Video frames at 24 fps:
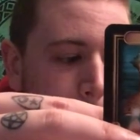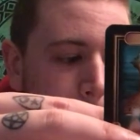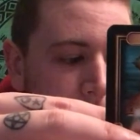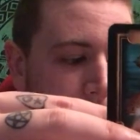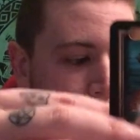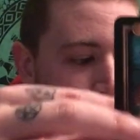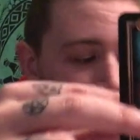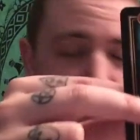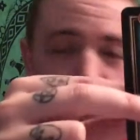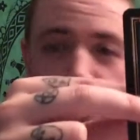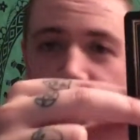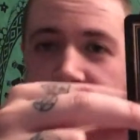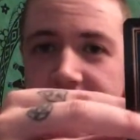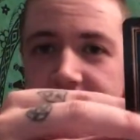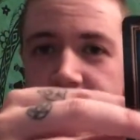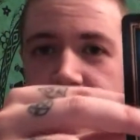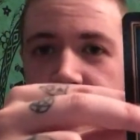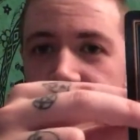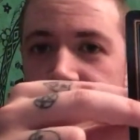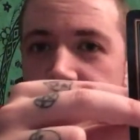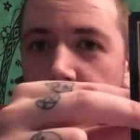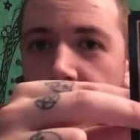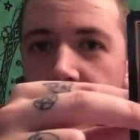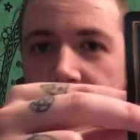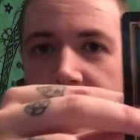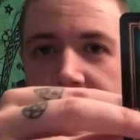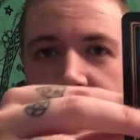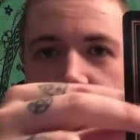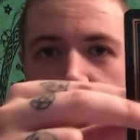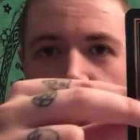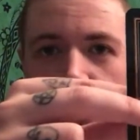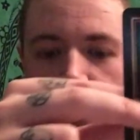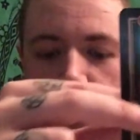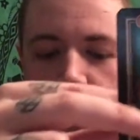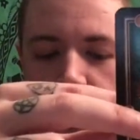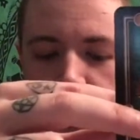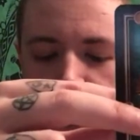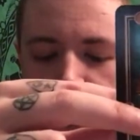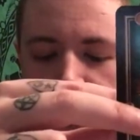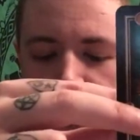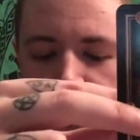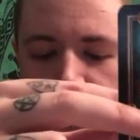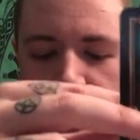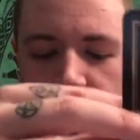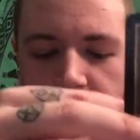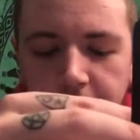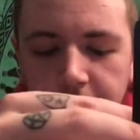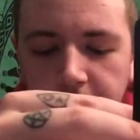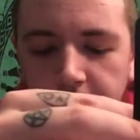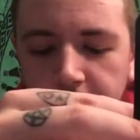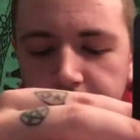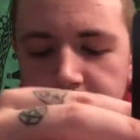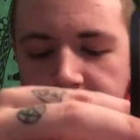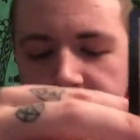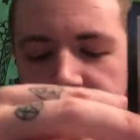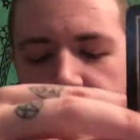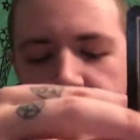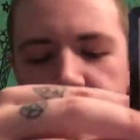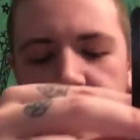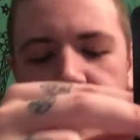But you guys are just not getting along right now, and you're really,